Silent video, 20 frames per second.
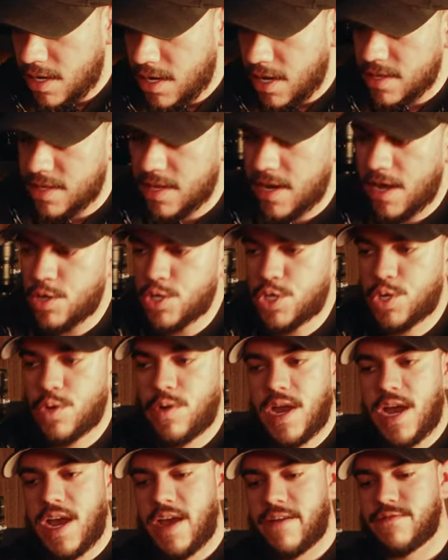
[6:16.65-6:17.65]
And then I also
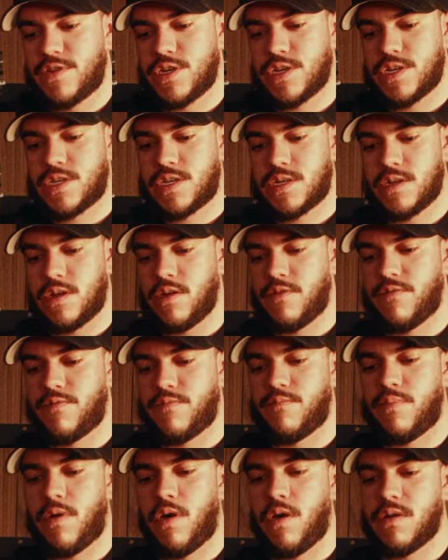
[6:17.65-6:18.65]
have just a
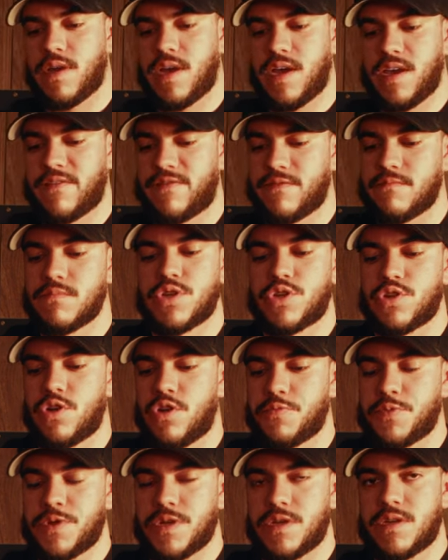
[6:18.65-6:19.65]
ball head from
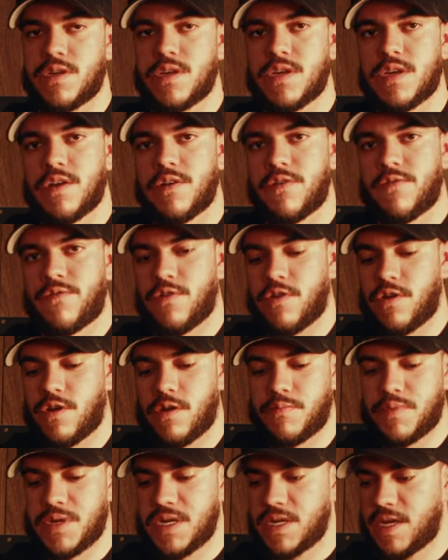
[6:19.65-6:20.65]
Joby for
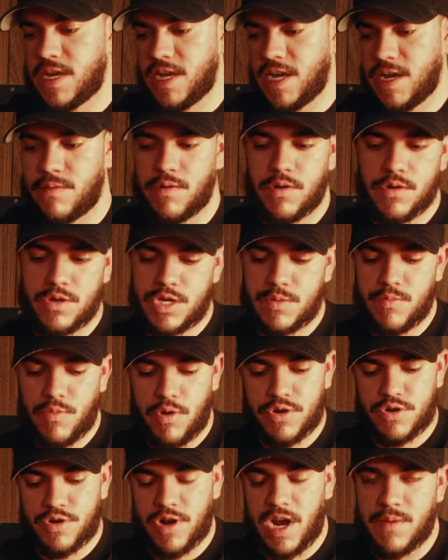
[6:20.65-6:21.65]
a B cam on a
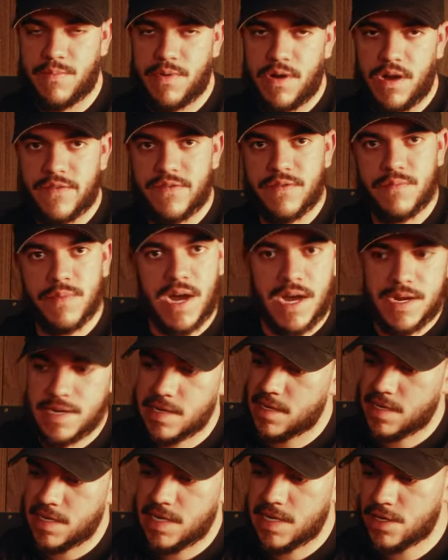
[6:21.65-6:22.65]
small tripod for behind
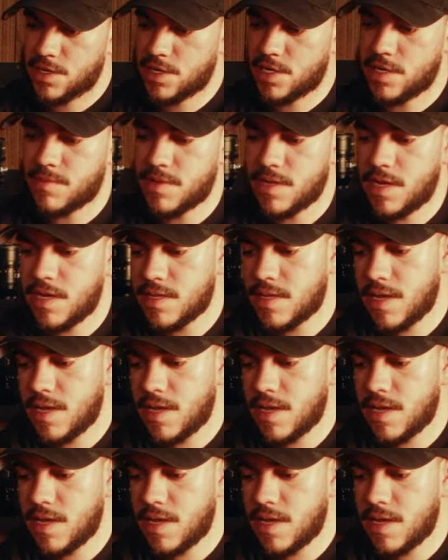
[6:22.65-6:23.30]
the scenes or something like